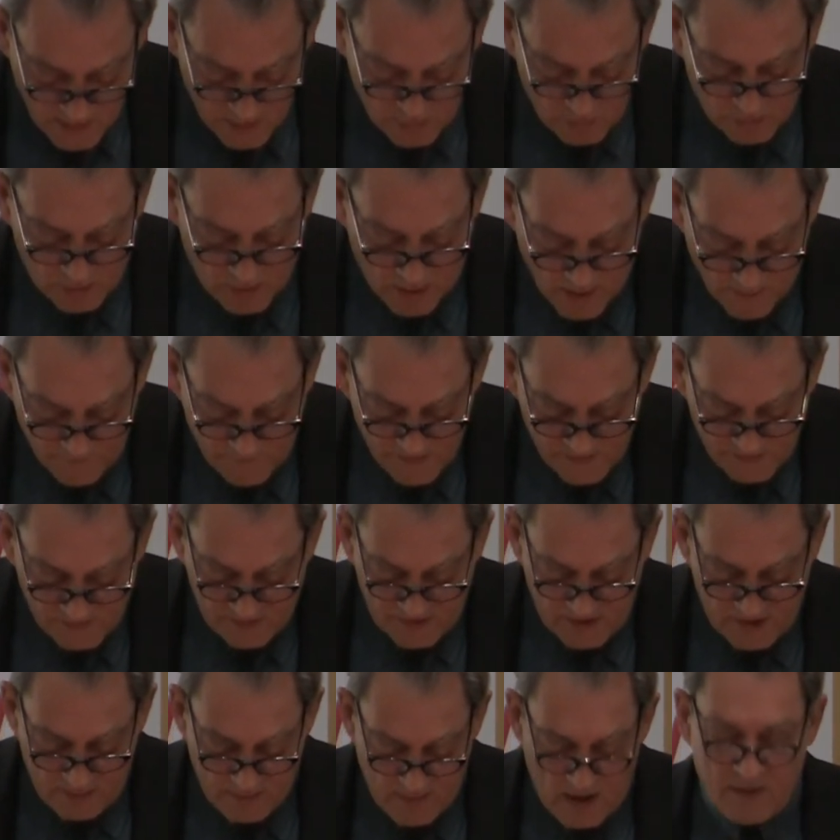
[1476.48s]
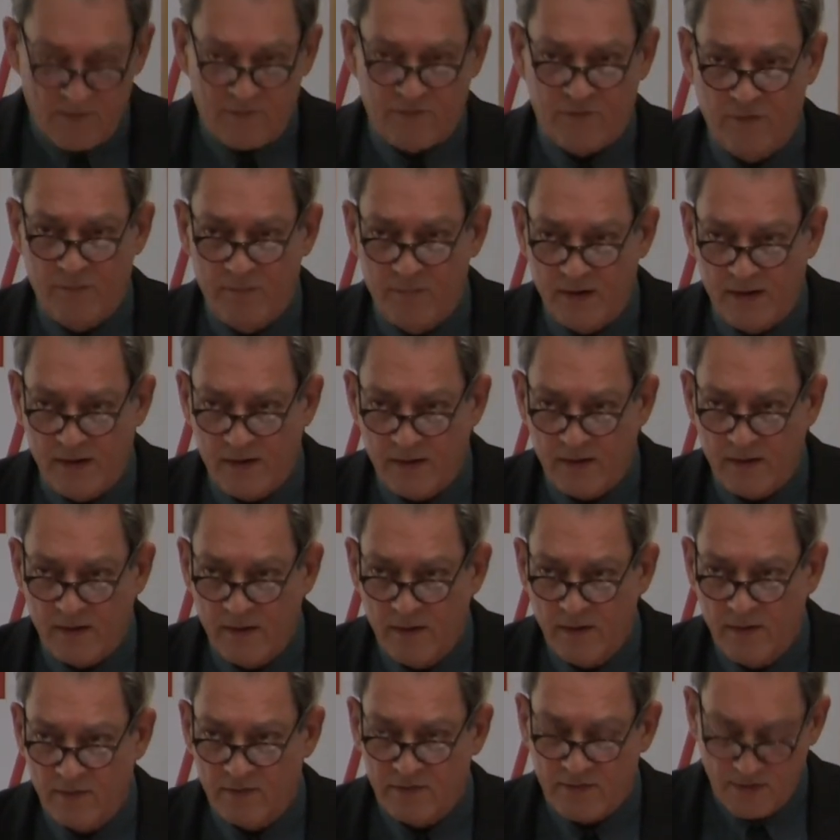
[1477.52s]
will often seem unfamiliar
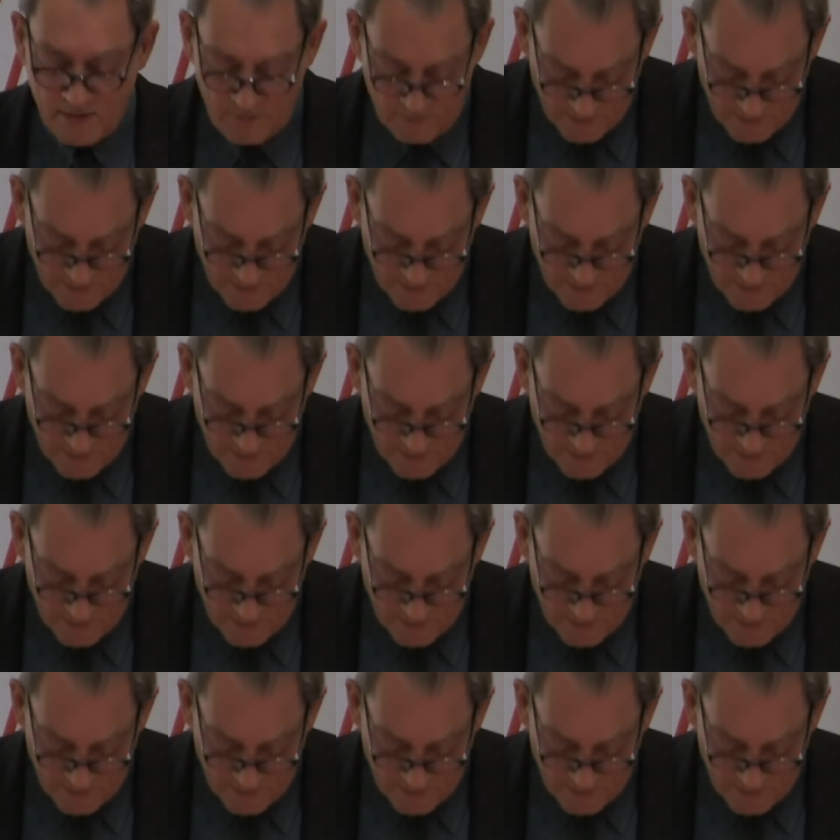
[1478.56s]
to the